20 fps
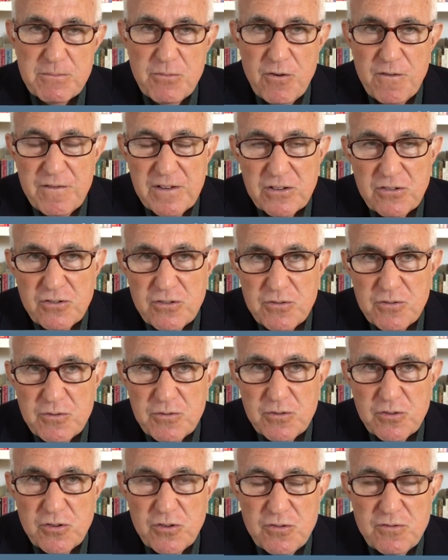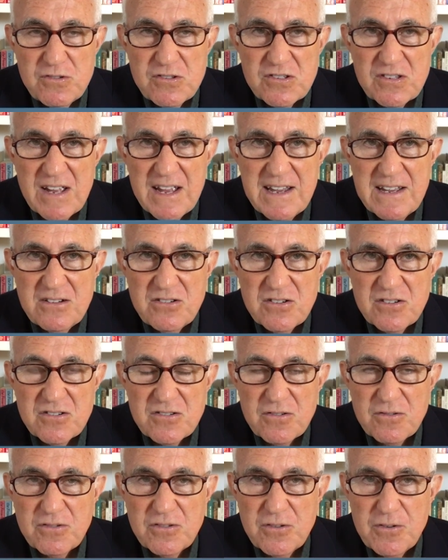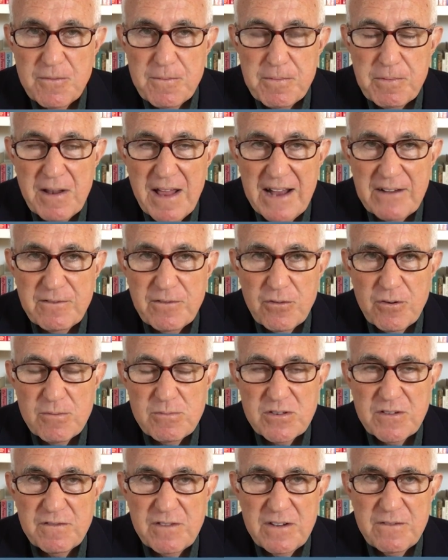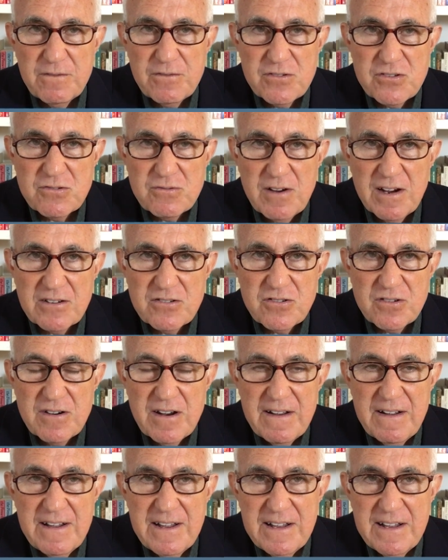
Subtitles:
moving to new stages or new platforms of infrastructure,